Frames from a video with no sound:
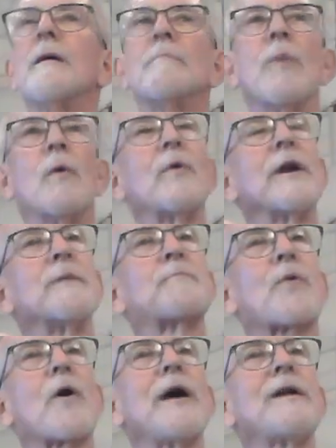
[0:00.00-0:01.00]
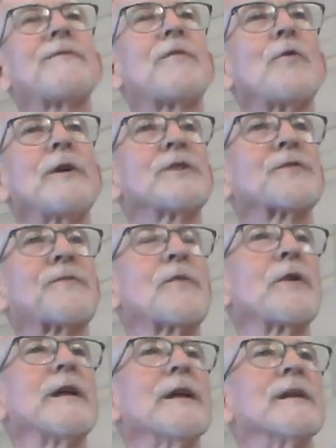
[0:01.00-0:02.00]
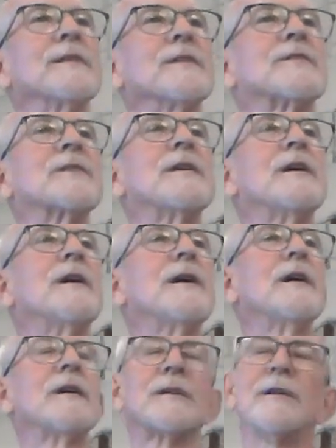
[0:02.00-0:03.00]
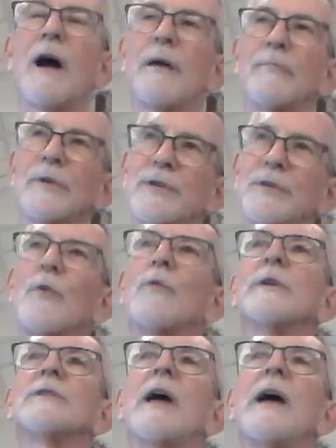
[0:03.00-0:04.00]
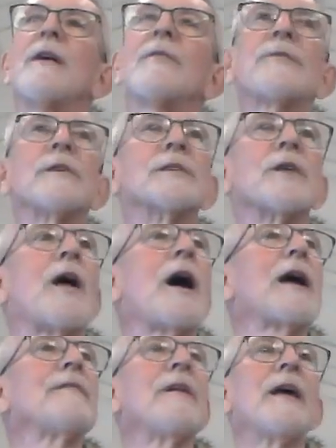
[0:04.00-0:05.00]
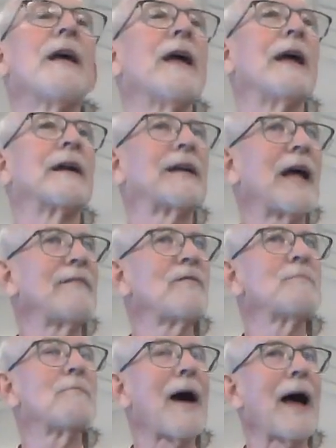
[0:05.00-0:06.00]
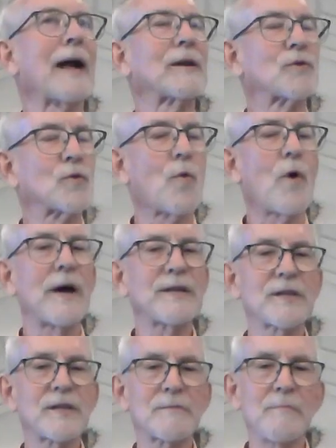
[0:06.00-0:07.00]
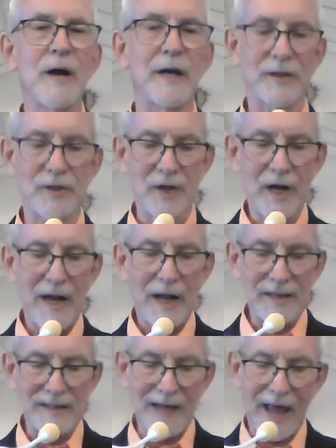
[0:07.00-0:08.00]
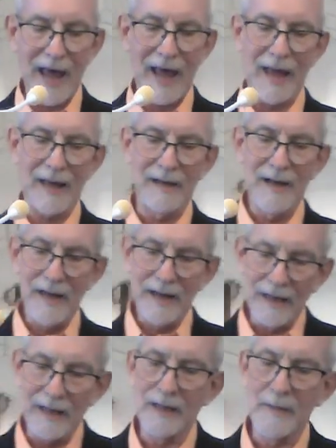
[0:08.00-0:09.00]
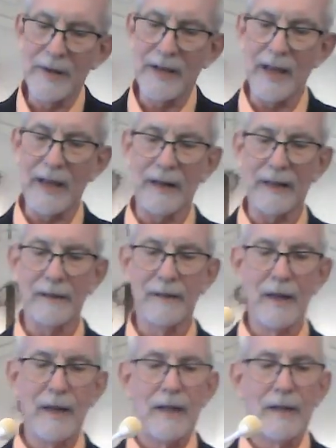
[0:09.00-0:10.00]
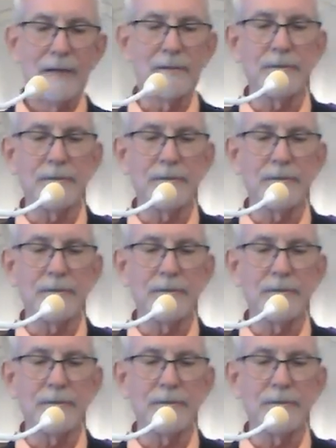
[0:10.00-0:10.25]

but when he prayed for his friends, God restored his health, his life, and gave him back twice as much as he had in the beginning. Amen.